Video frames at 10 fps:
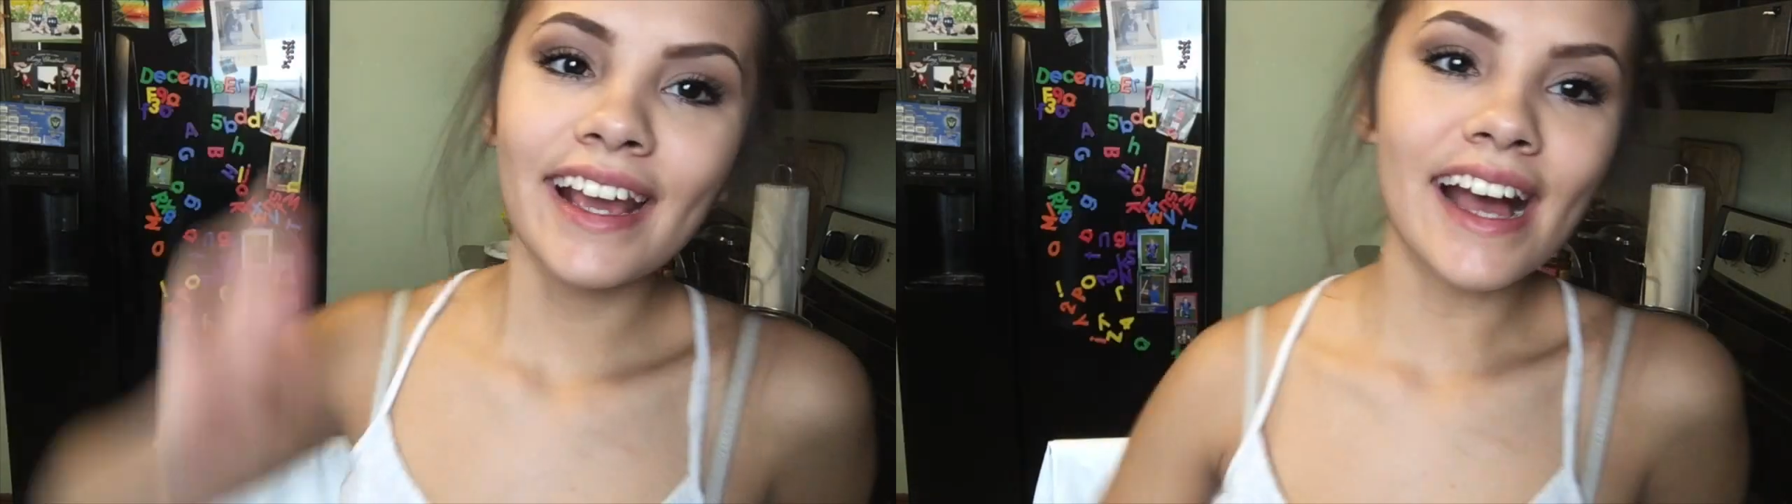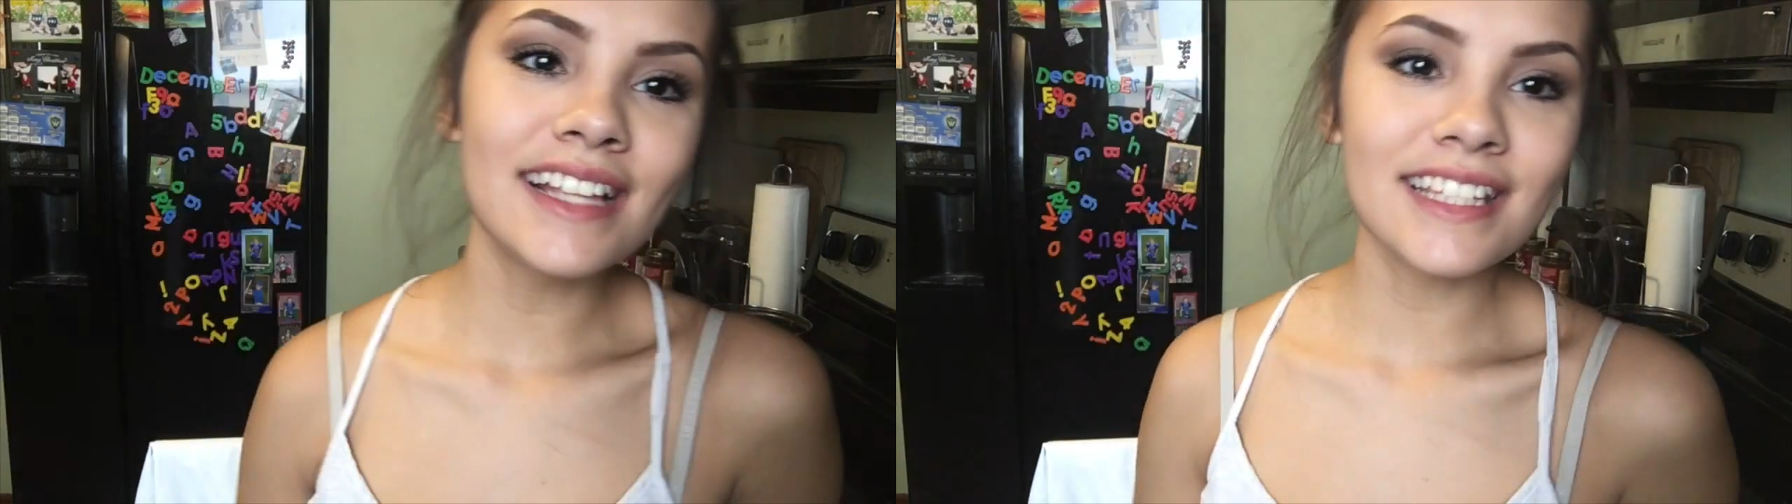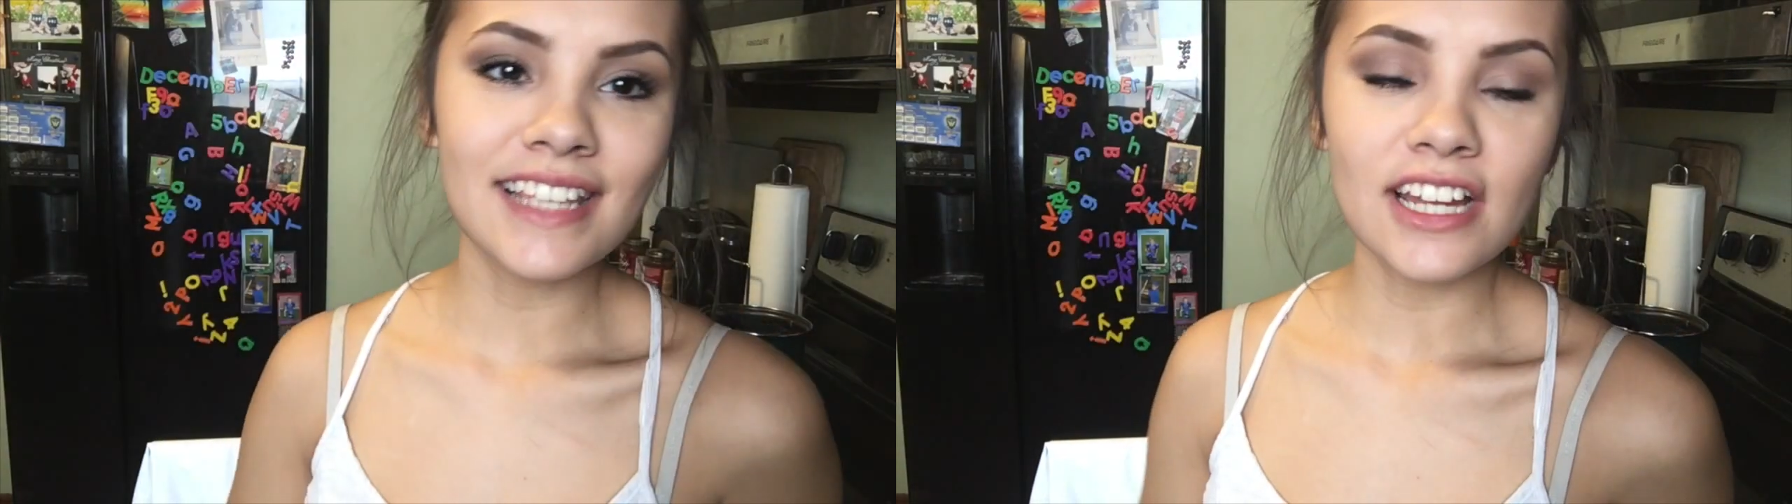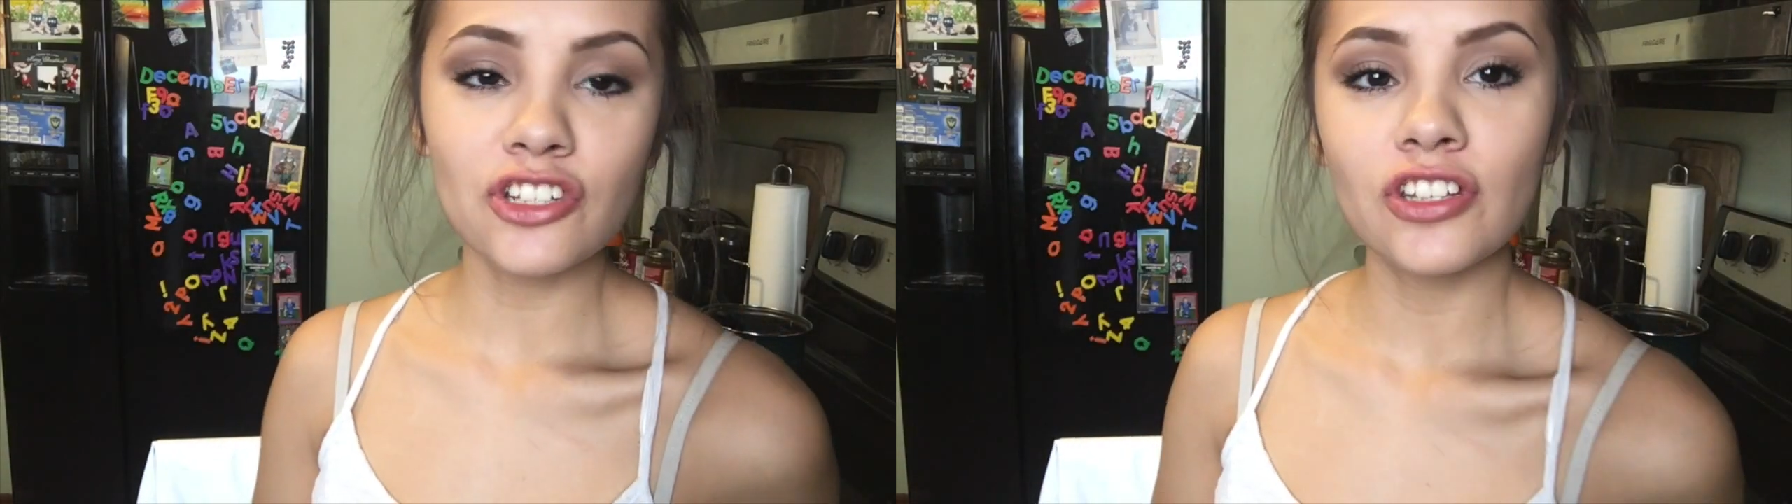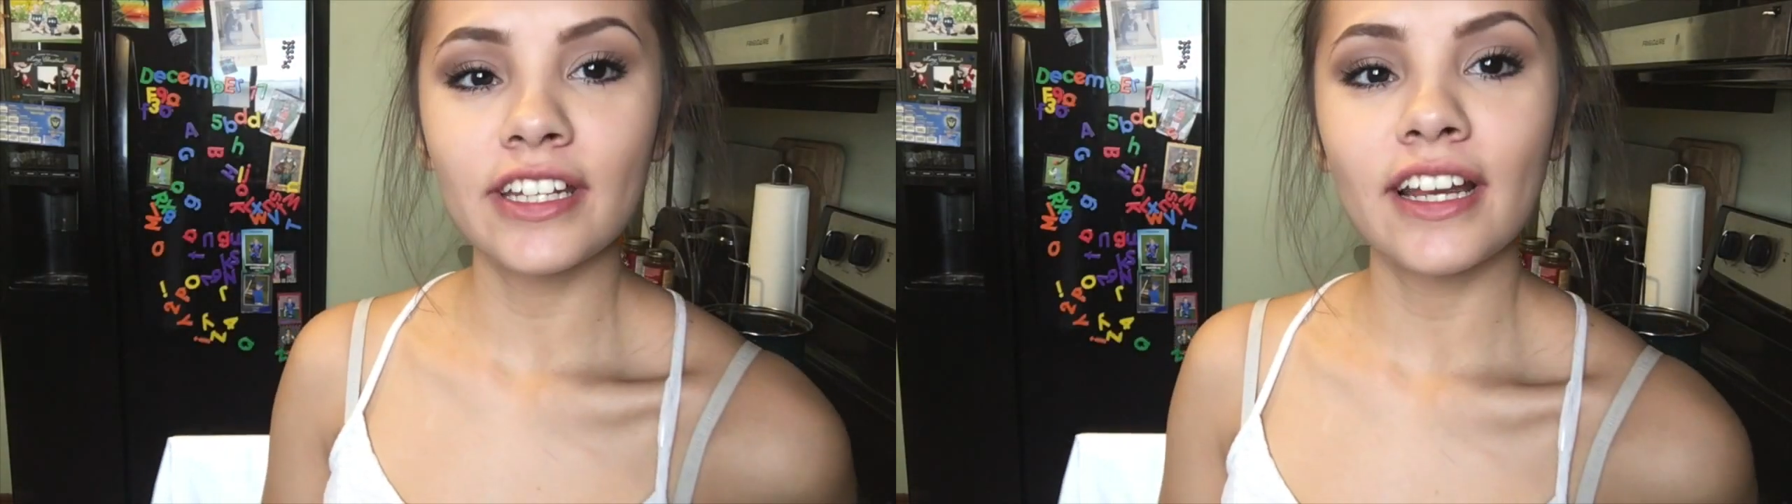Hey guys, it's
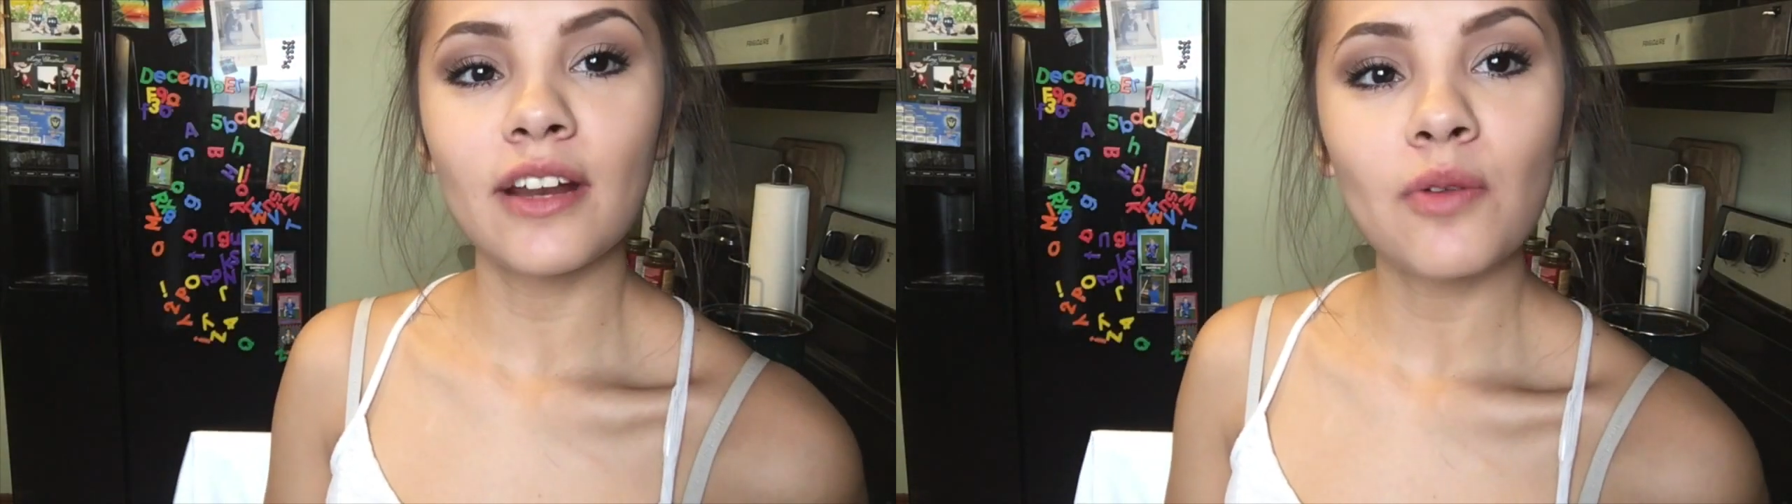Angelina,